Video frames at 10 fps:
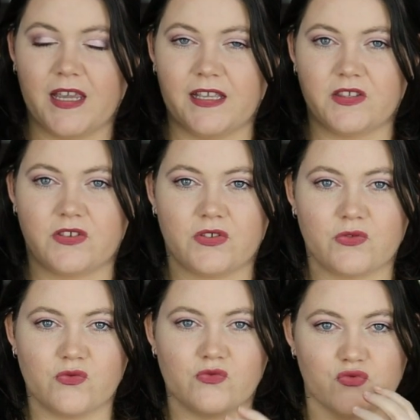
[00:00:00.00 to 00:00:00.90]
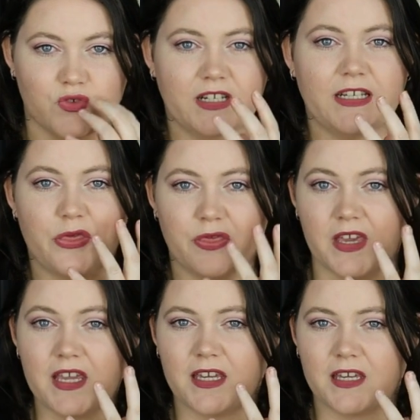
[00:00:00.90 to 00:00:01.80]
it's really
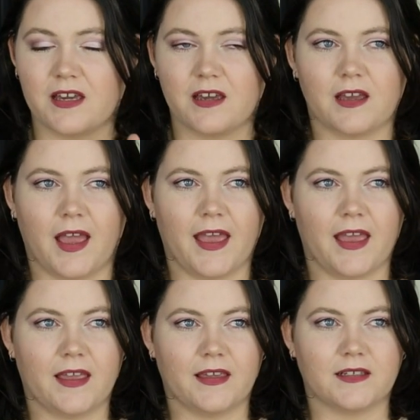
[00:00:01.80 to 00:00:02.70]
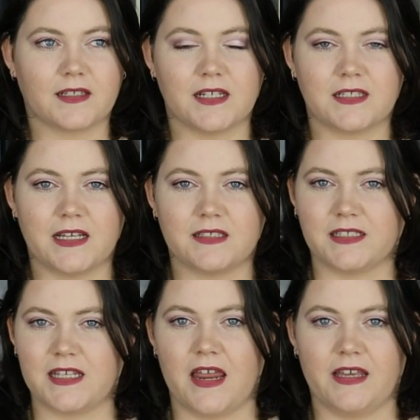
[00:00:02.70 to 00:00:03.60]
thick and it tastes
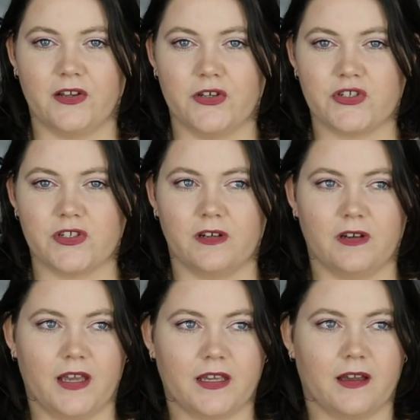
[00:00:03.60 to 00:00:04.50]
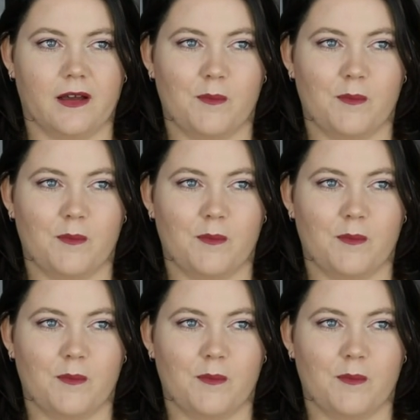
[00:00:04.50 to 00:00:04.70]
like tanning lotion. Like,